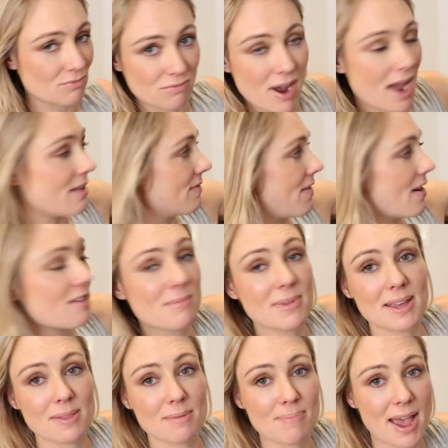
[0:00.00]
right in front of
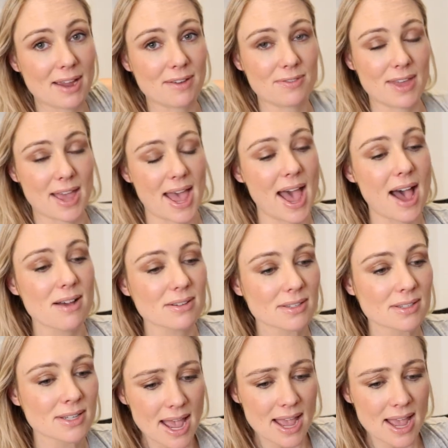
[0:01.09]
me at the back of the house.